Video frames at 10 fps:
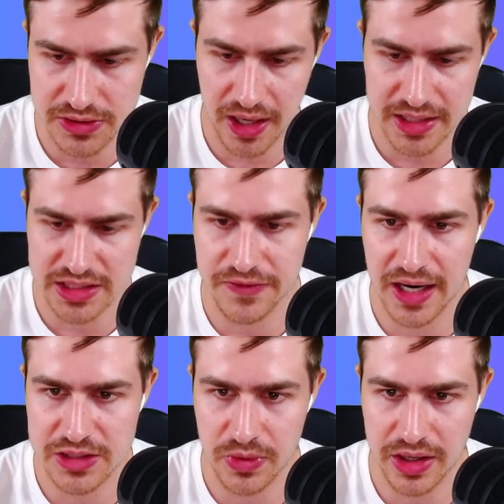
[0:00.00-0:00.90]
rises if you
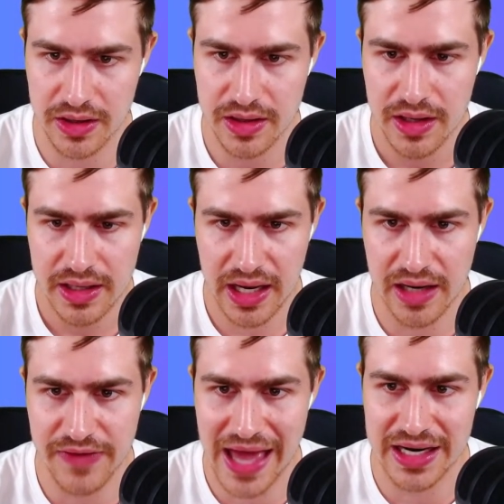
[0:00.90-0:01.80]
guys want to kind
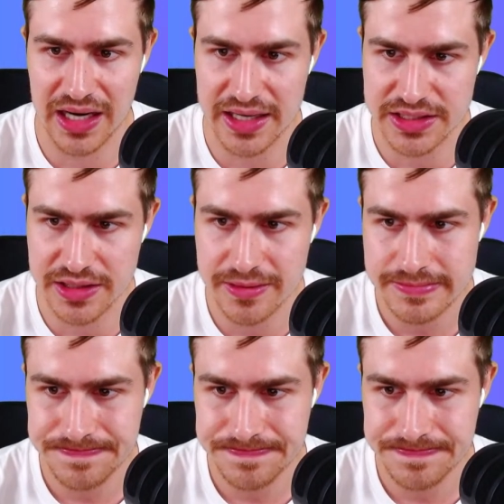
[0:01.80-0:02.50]
of analyze it.